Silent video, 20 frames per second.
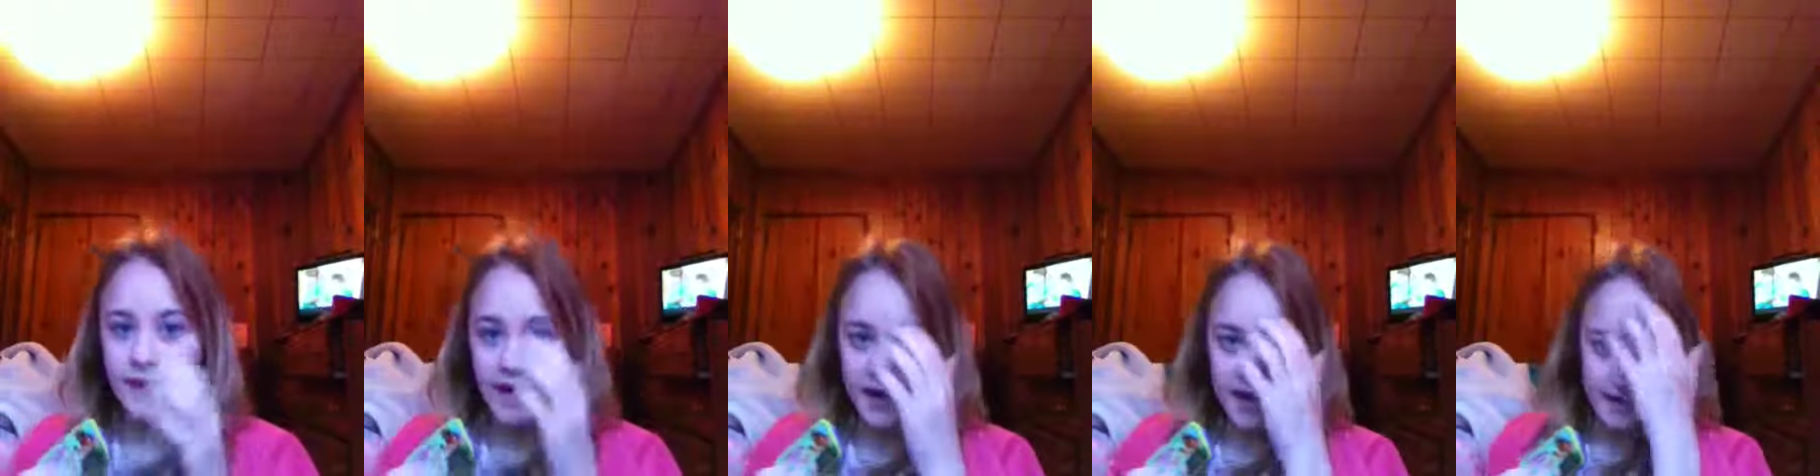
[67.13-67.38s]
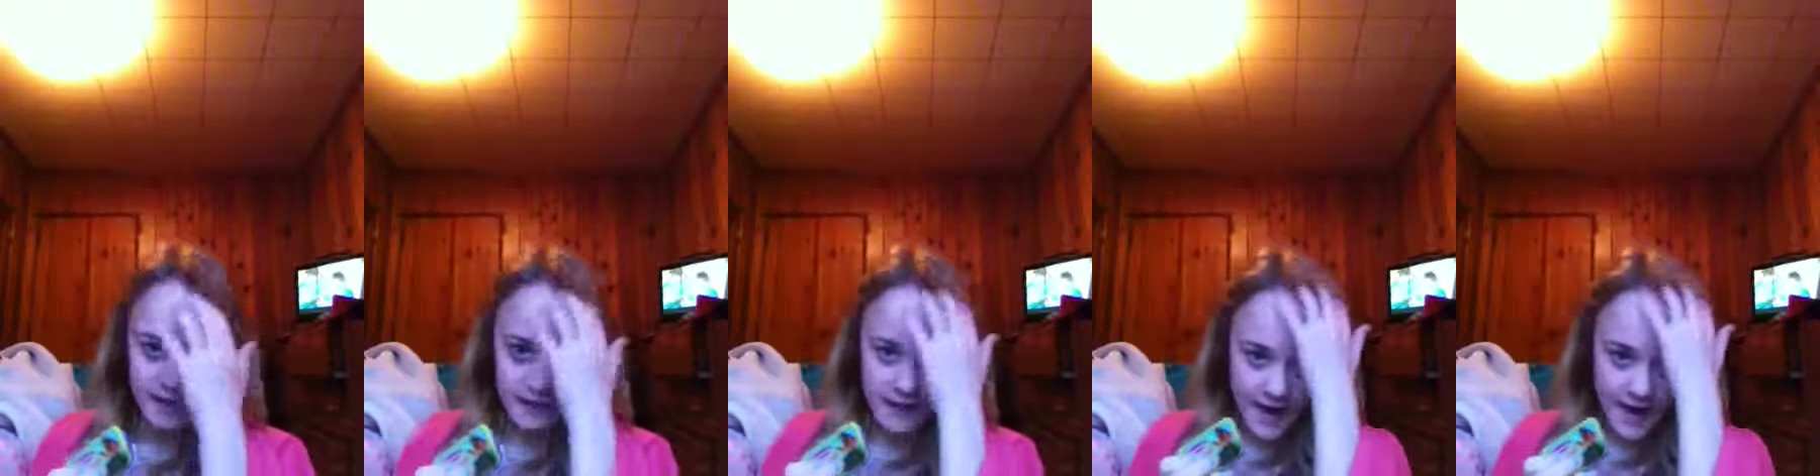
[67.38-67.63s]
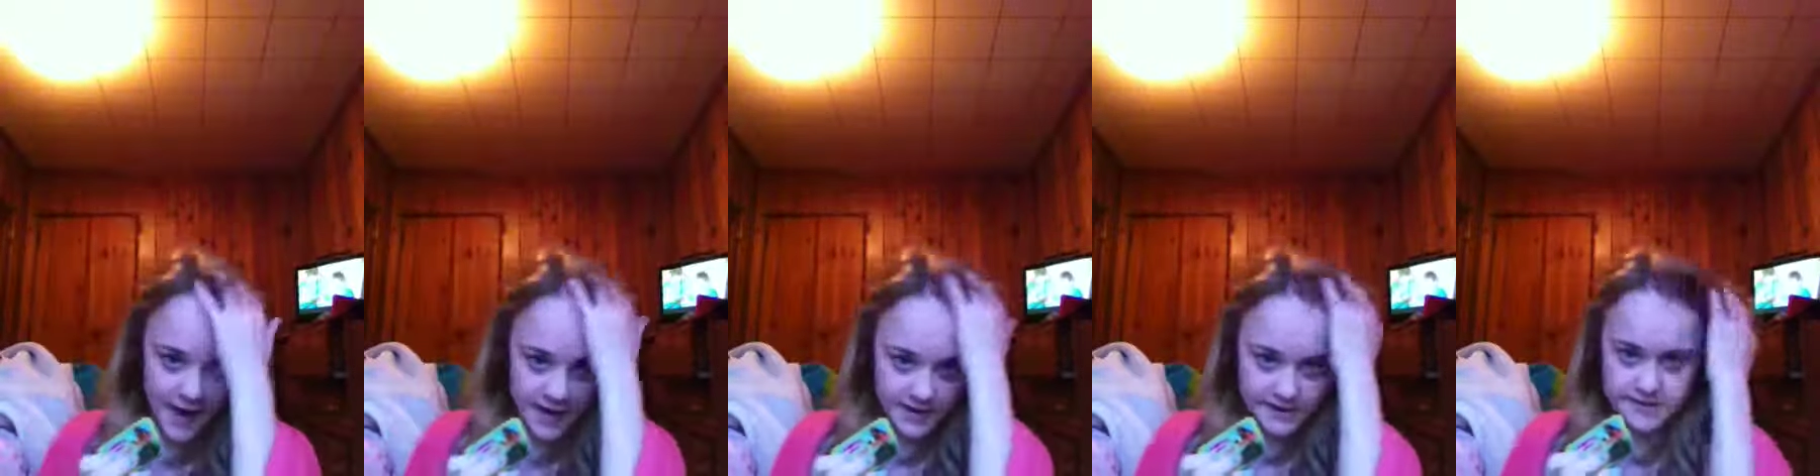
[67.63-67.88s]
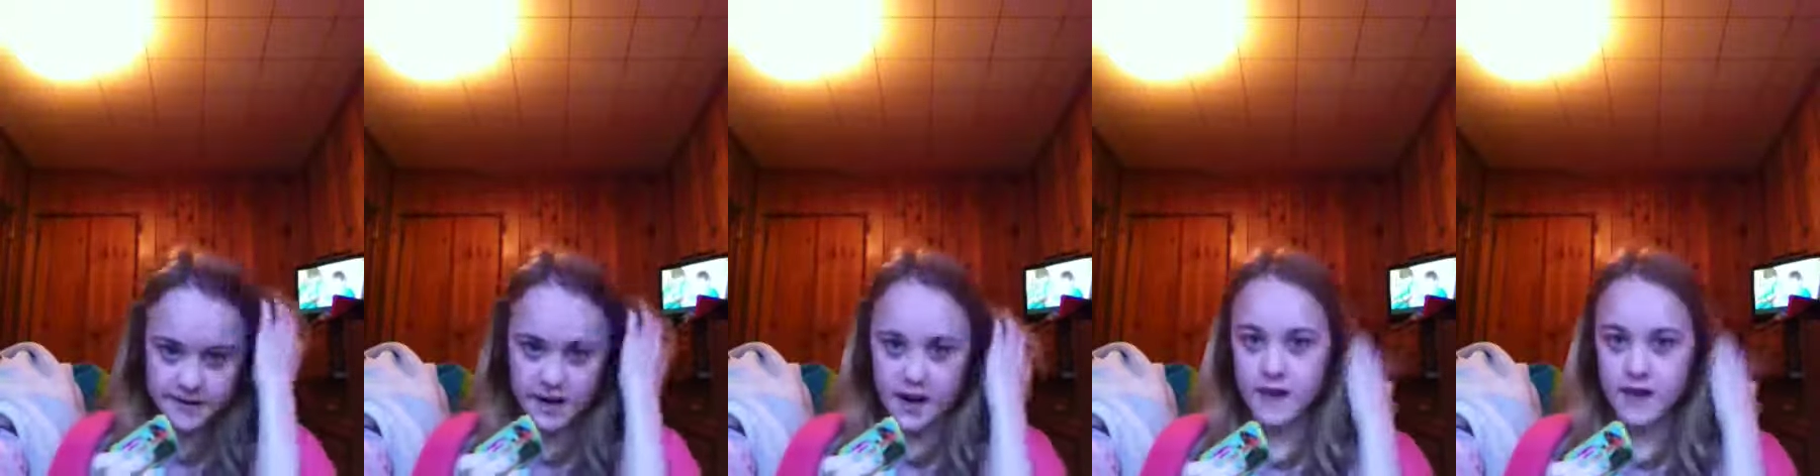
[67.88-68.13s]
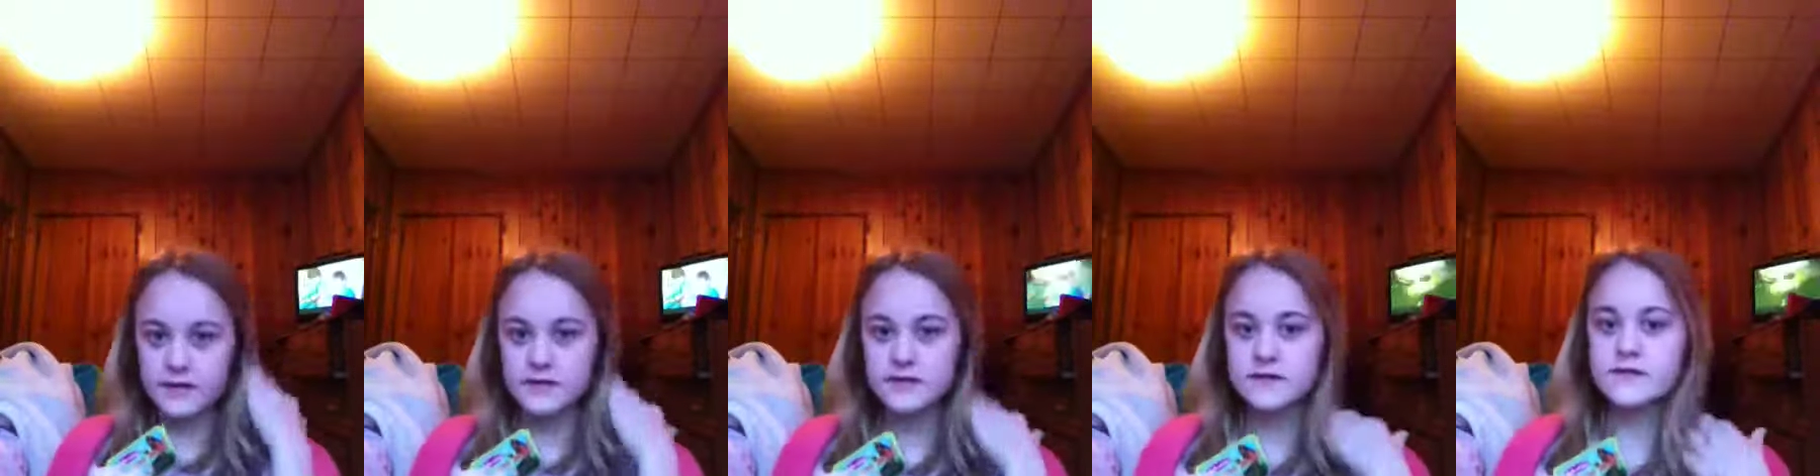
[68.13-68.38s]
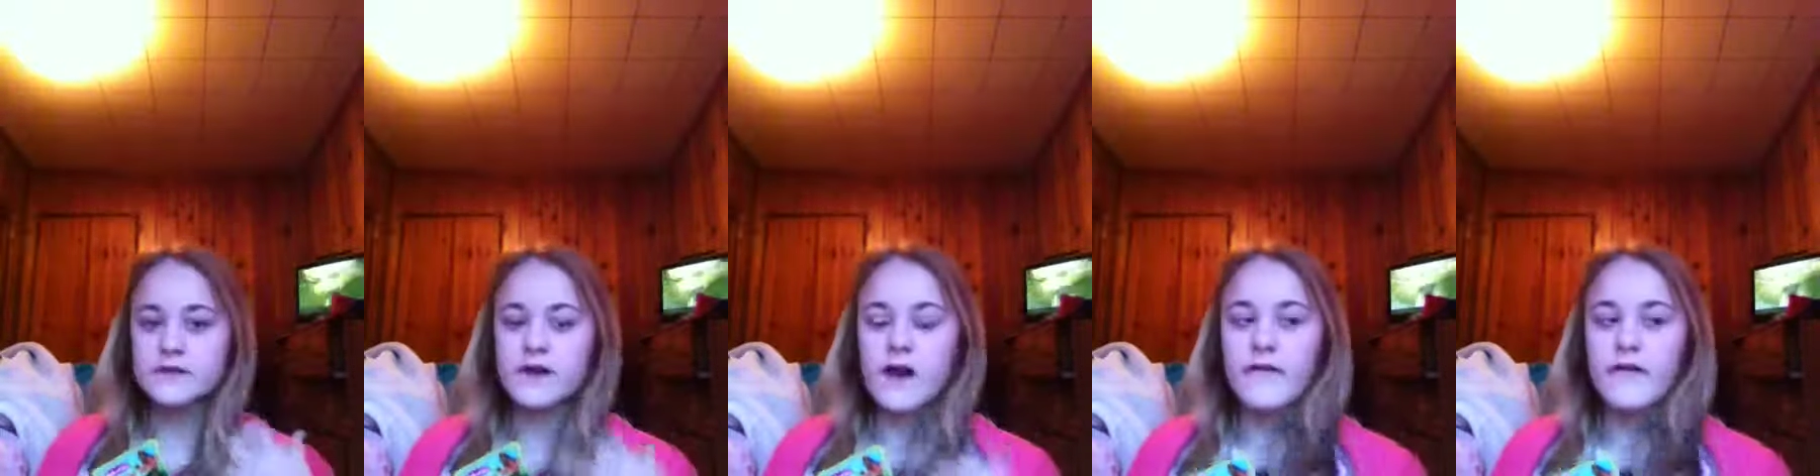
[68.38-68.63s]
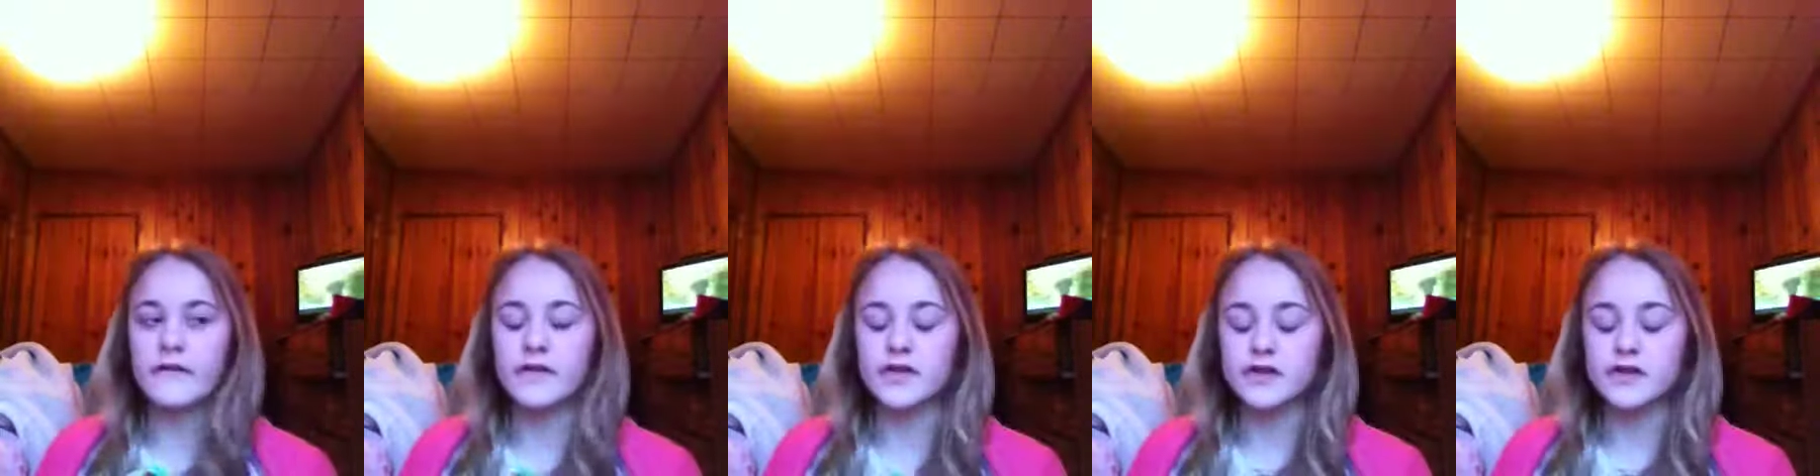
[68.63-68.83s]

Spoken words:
like Alaska and stuff,